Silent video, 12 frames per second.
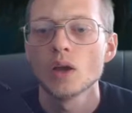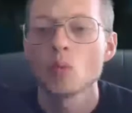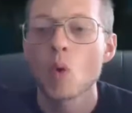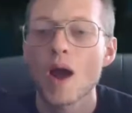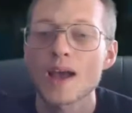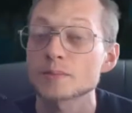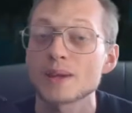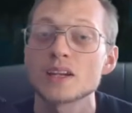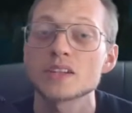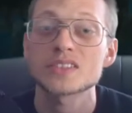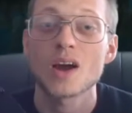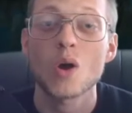what has been
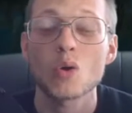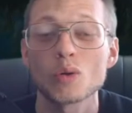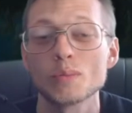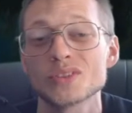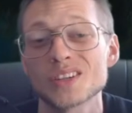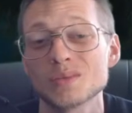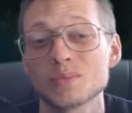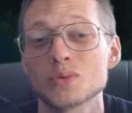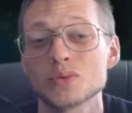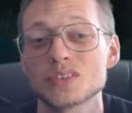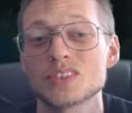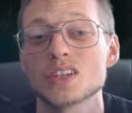a horrible and terrible
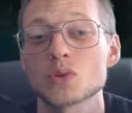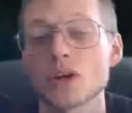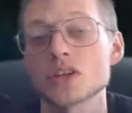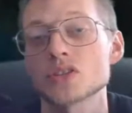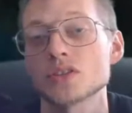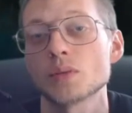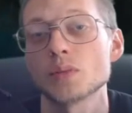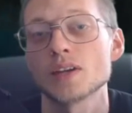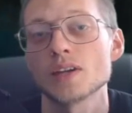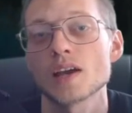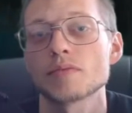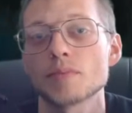situation that
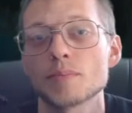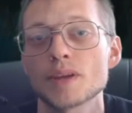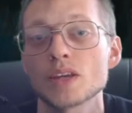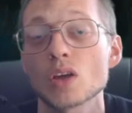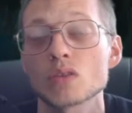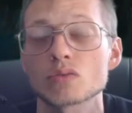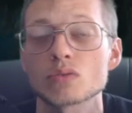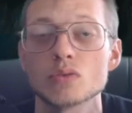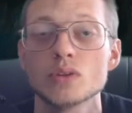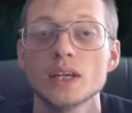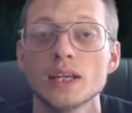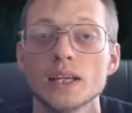we have been going
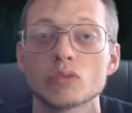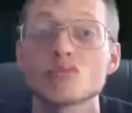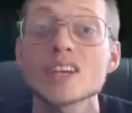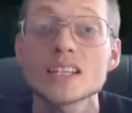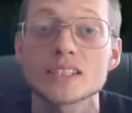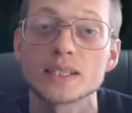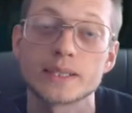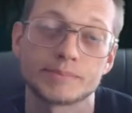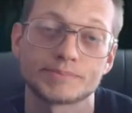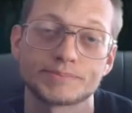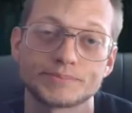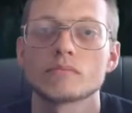through recently.
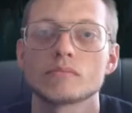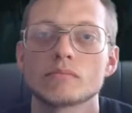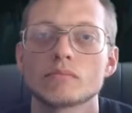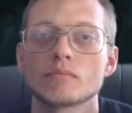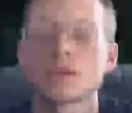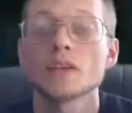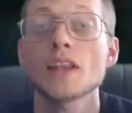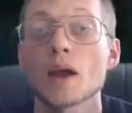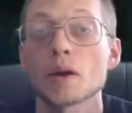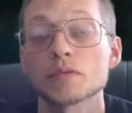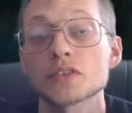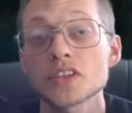
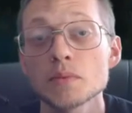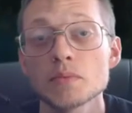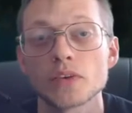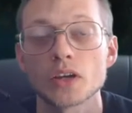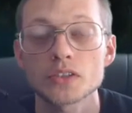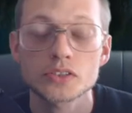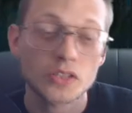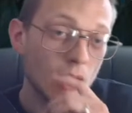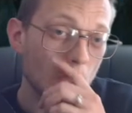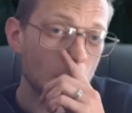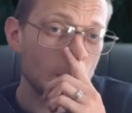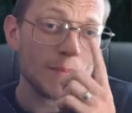Now, for some of us,
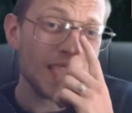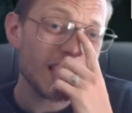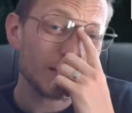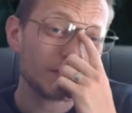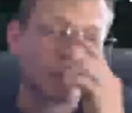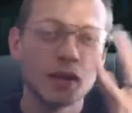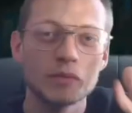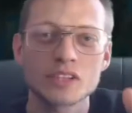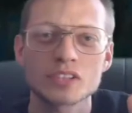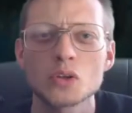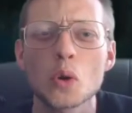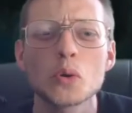we may have found
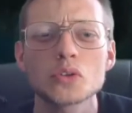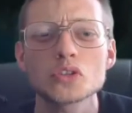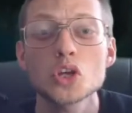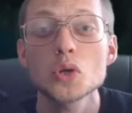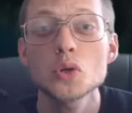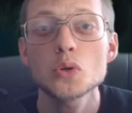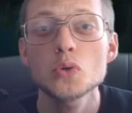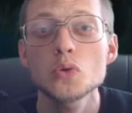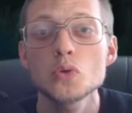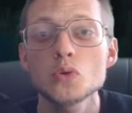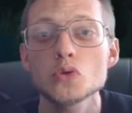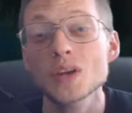this not
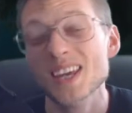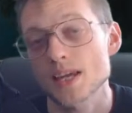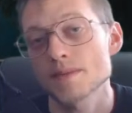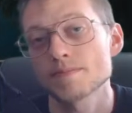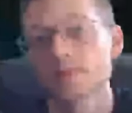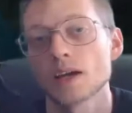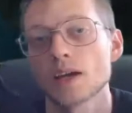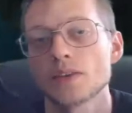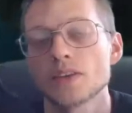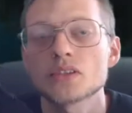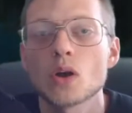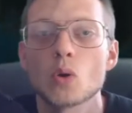too tricky,
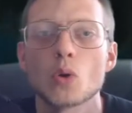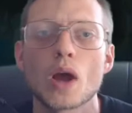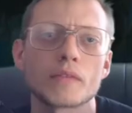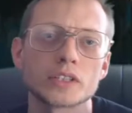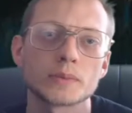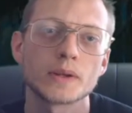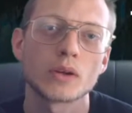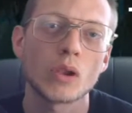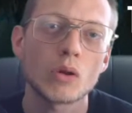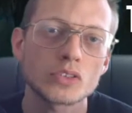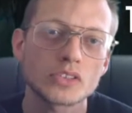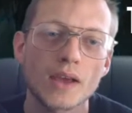this whole having to be on
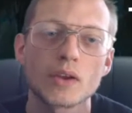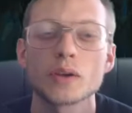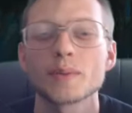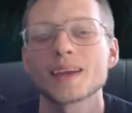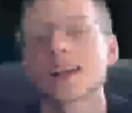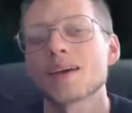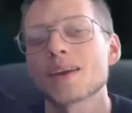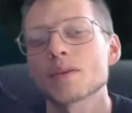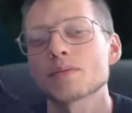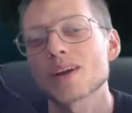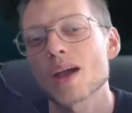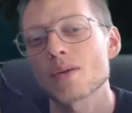lockdown and being allowed
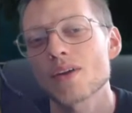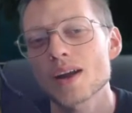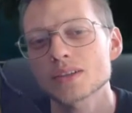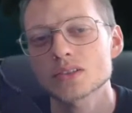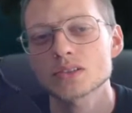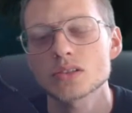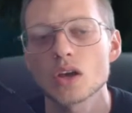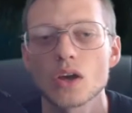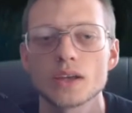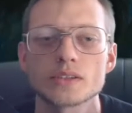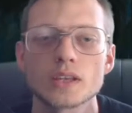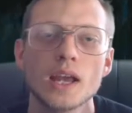out for an hour
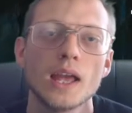exercise.